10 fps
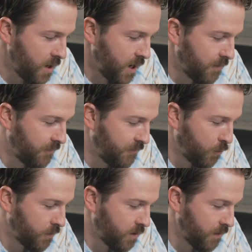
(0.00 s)
a
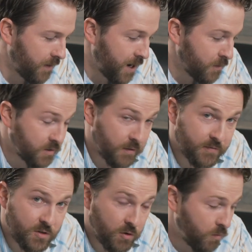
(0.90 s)
1/4 ounce
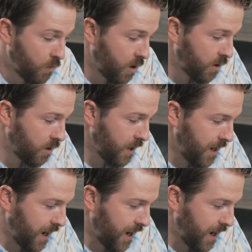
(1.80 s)
of soda water,